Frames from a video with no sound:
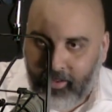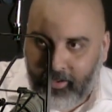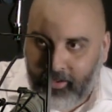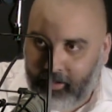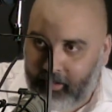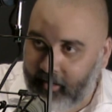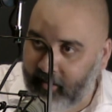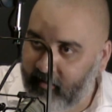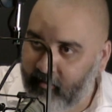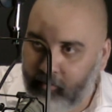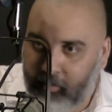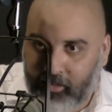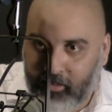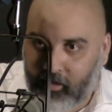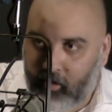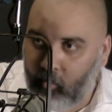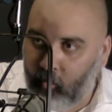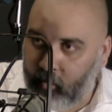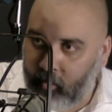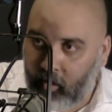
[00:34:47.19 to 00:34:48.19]
It's been
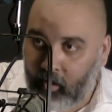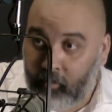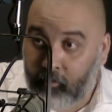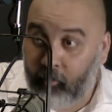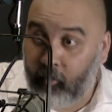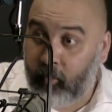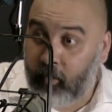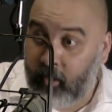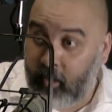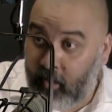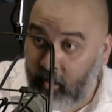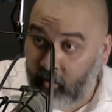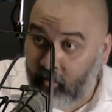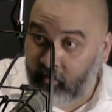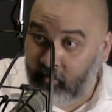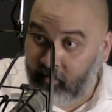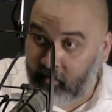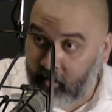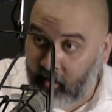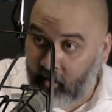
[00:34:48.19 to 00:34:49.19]
going on for
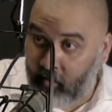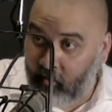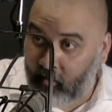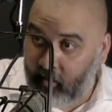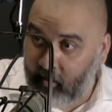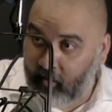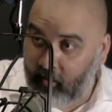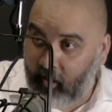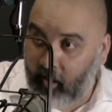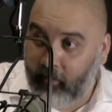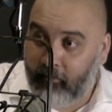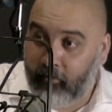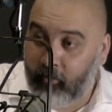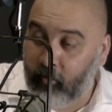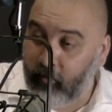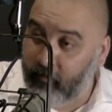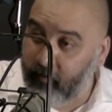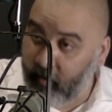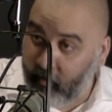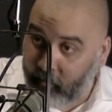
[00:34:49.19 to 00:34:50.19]
years now. I
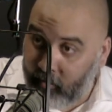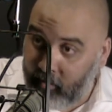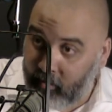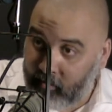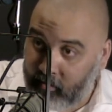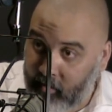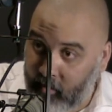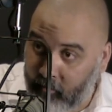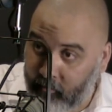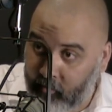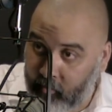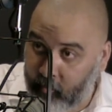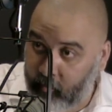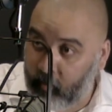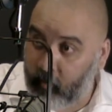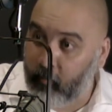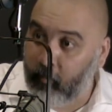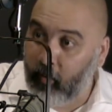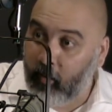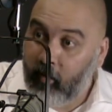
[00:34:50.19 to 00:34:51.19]
feel very
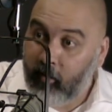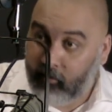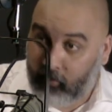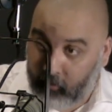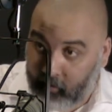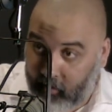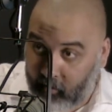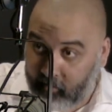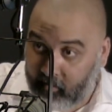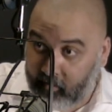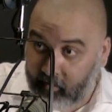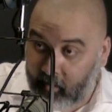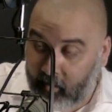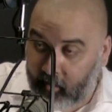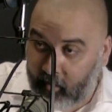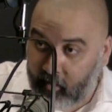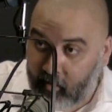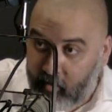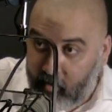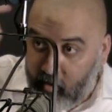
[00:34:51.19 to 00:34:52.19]
uncomfortable. So here's the
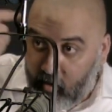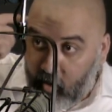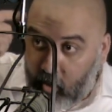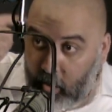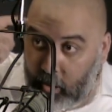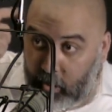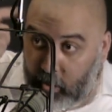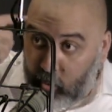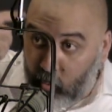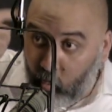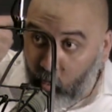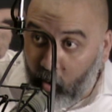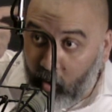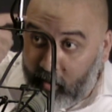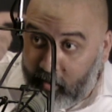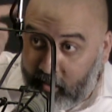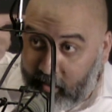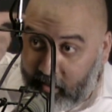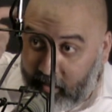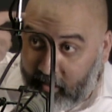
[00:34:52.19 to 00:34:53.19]
thing. You
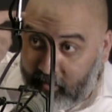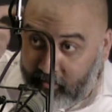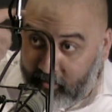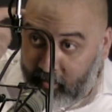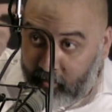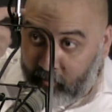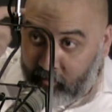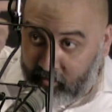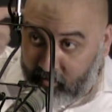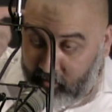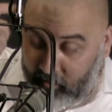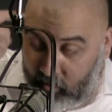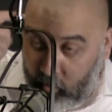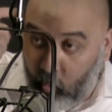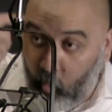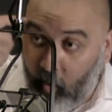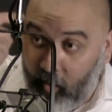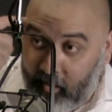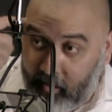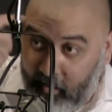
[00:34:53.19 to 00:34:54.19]
want to get you
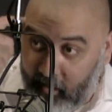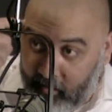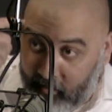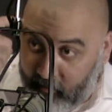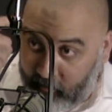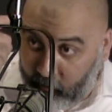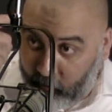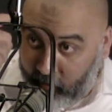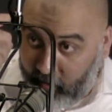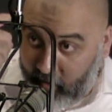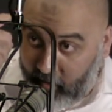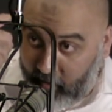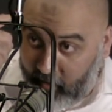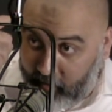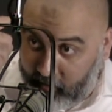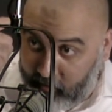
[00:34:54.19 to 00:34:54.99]
want to get in their head.